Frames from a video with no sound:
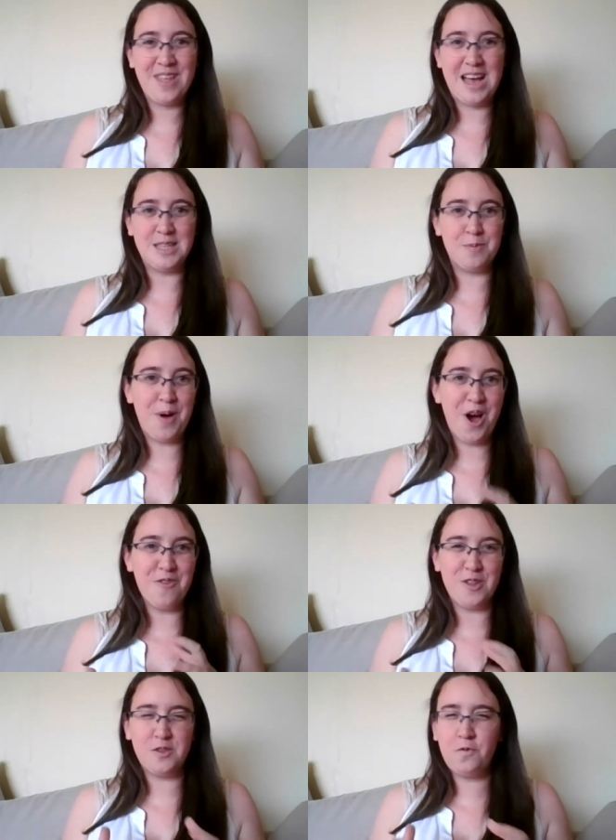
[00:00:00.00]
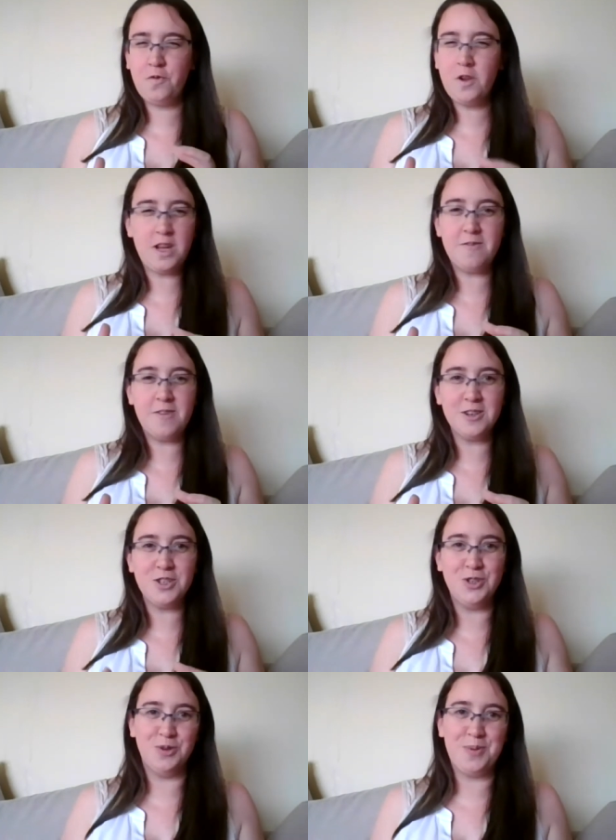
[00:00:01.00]
as a part of this fully
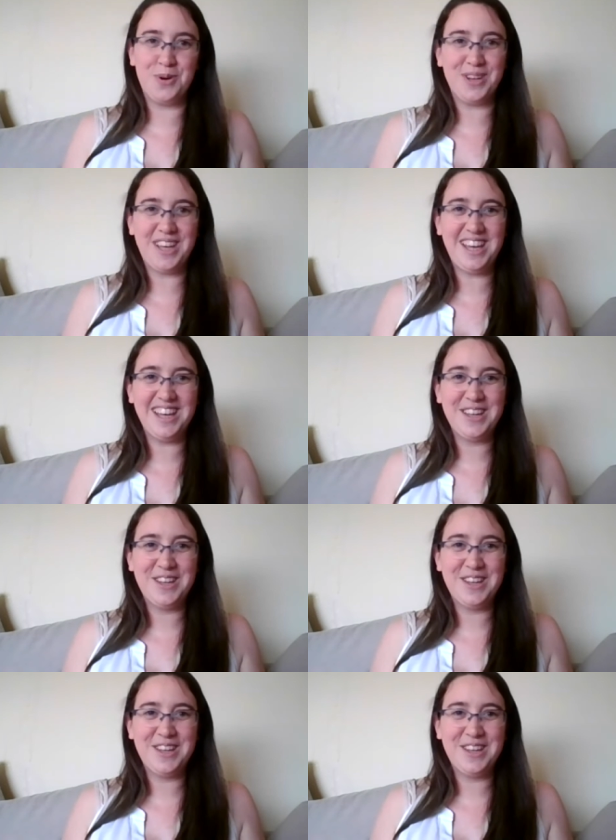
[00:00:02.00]
functional body.